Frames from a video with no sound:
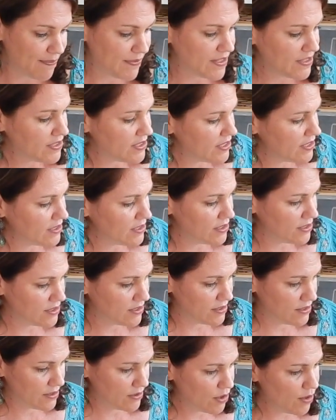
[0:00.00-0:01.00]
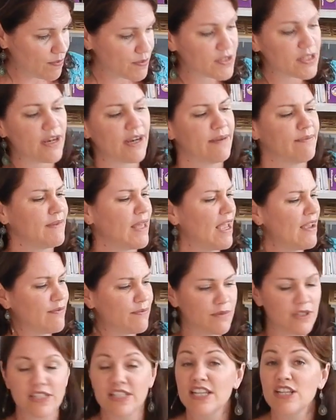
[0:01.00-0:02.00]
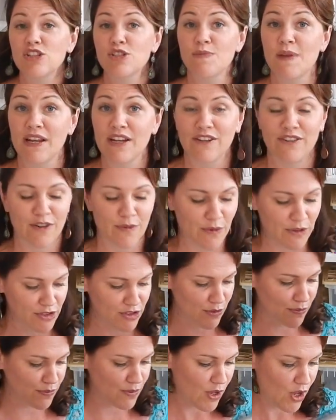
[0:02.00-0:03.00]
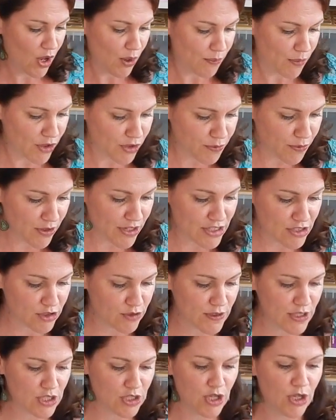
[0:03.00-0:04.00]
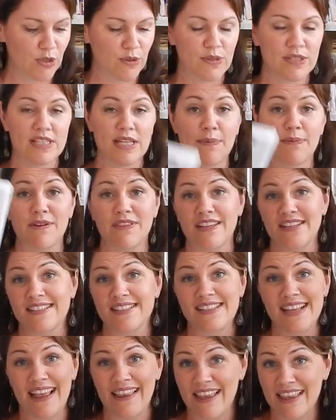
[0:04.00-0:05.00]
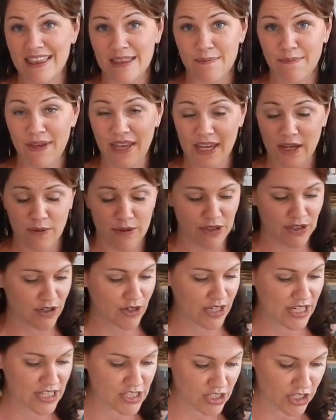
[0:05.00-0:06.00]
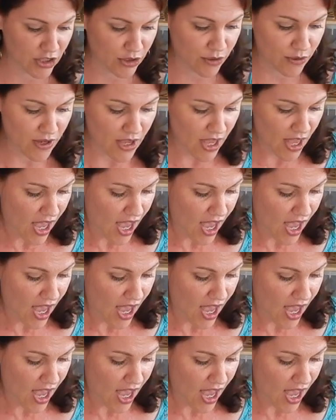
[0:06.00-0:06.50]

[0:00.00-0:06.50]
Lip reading: This is, oh, sorry, I have the teacher's manual for both. So both boys are doing 2 separate things, so I let them pick what they're going to do.